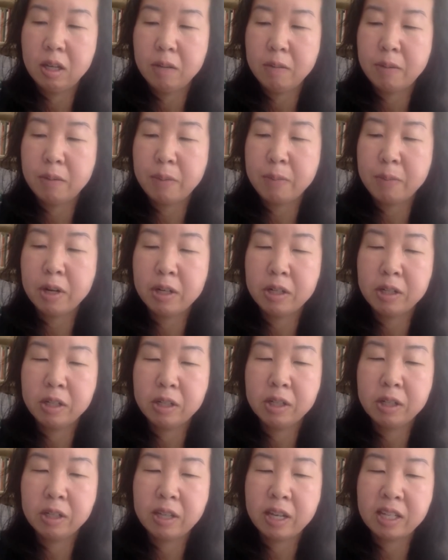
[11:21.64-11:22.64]
My
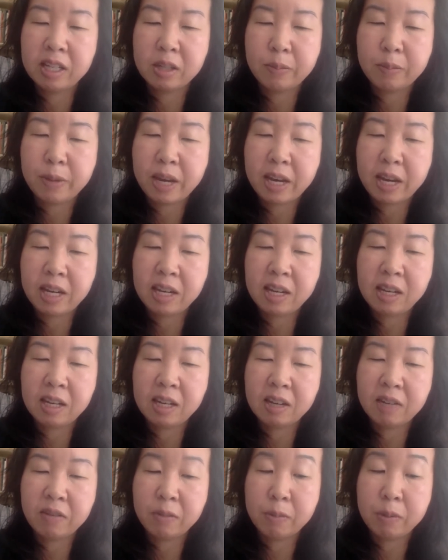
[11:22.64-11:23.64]
partner liked a painting
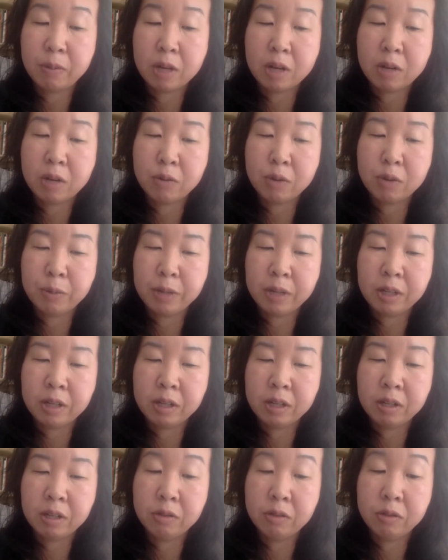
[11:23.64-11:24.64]
of a blonde
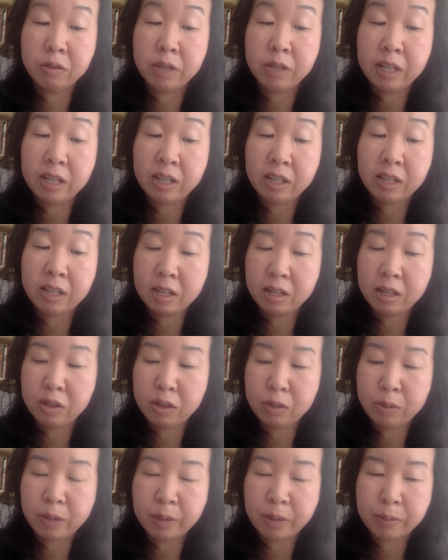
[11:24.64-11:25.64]
woman reading a
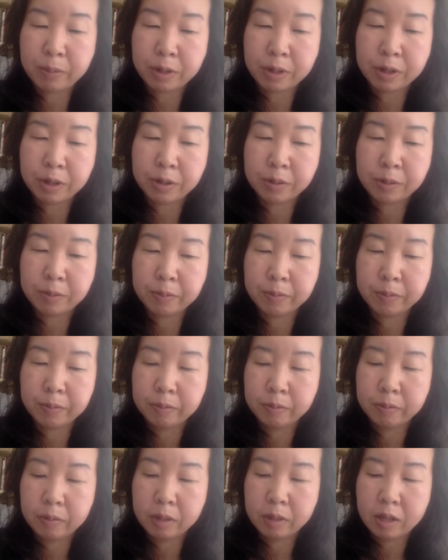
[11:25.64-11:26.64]
newspaper,
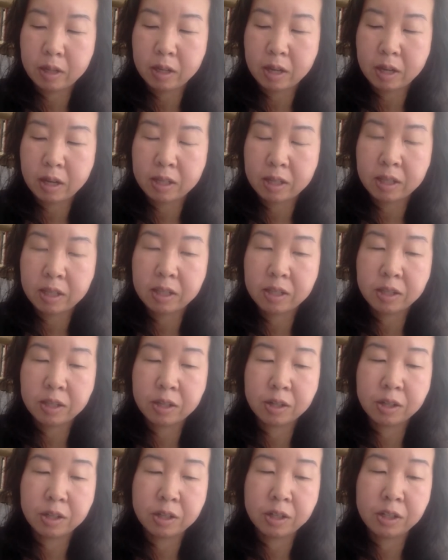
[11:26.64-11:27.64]
a
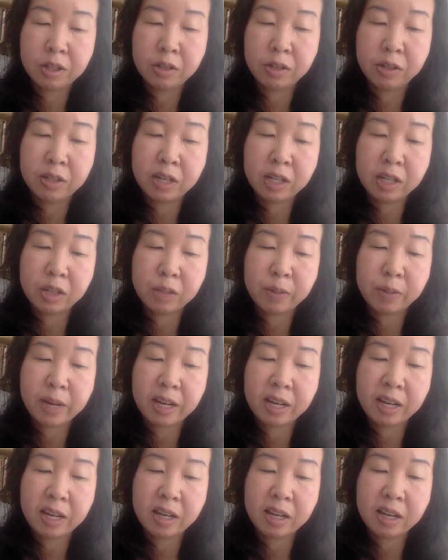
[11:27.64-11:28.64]
sister to a Dutch
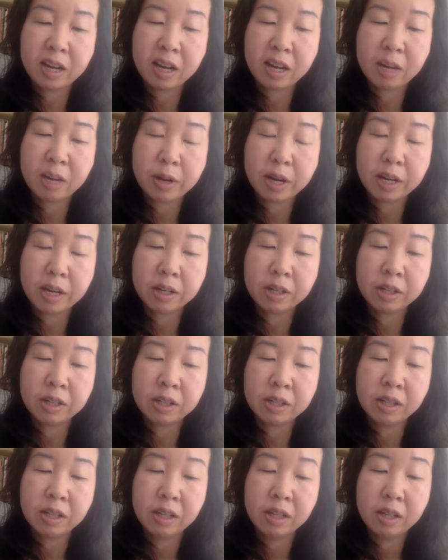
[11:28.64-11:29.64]
painting I admired
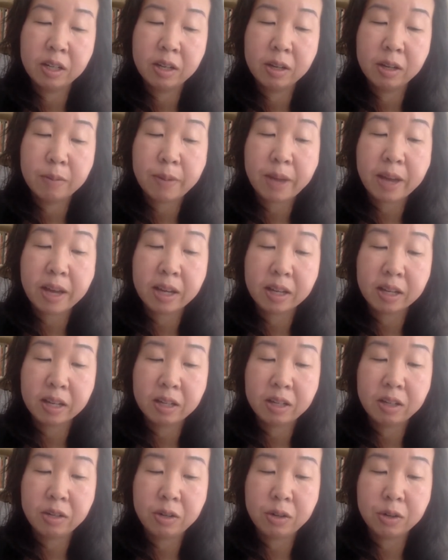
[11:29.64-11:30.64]
back
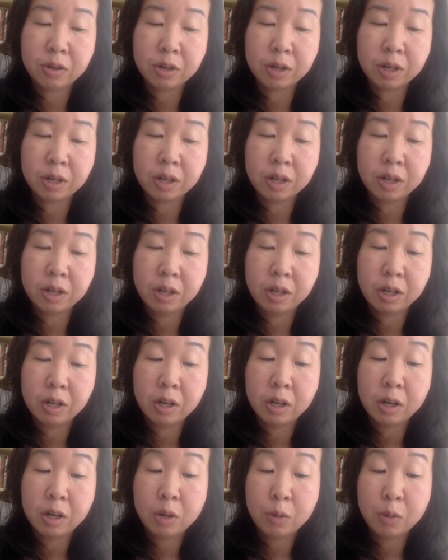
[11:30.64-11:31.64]
in New York,
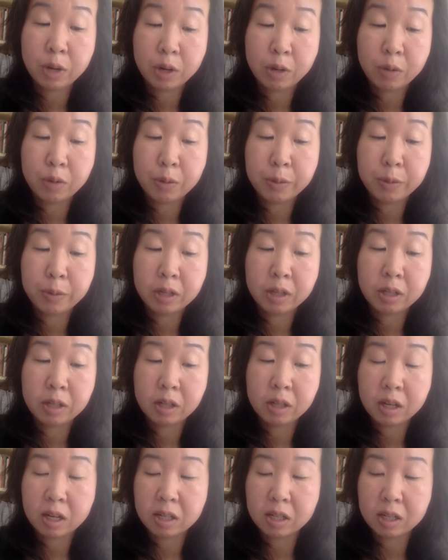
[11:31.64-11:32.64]
where a
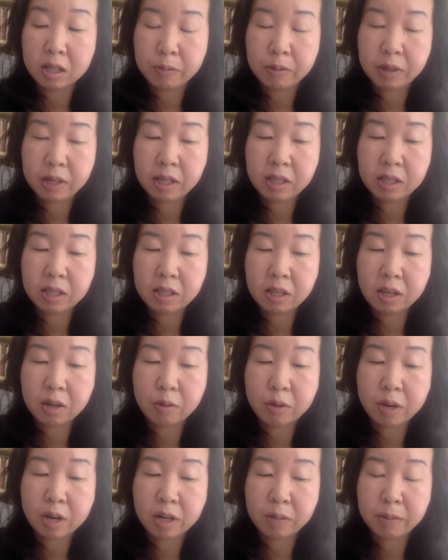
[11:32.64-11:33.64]
woman contemplates a
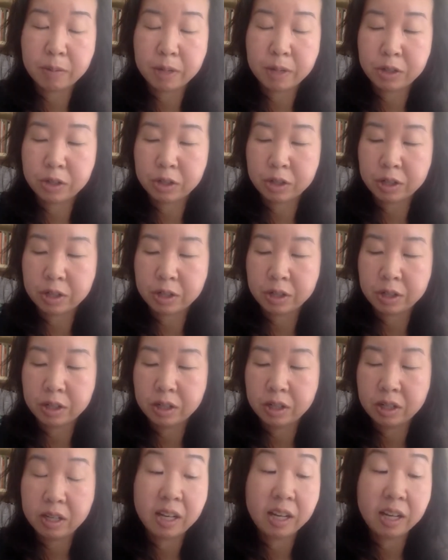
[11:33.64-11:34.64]
water pitcher
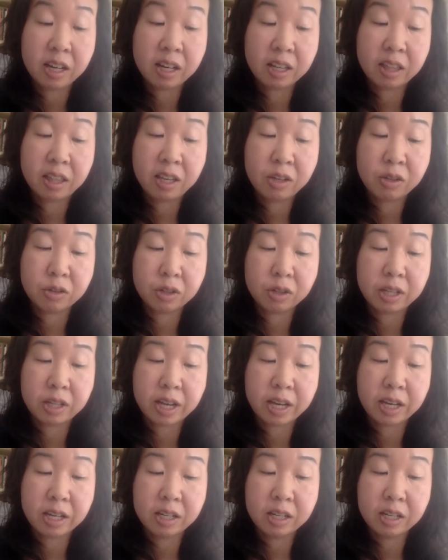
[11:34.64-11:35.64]
in cathedral
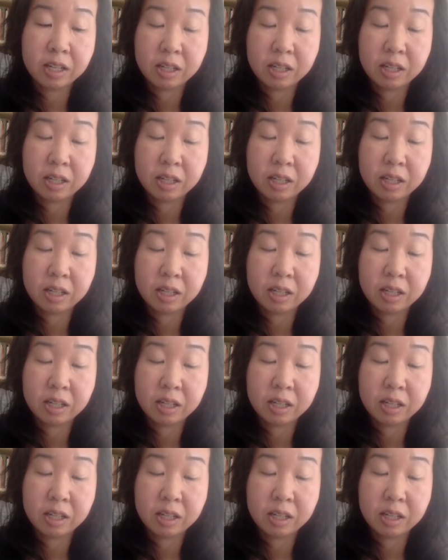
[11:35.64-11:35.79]
light.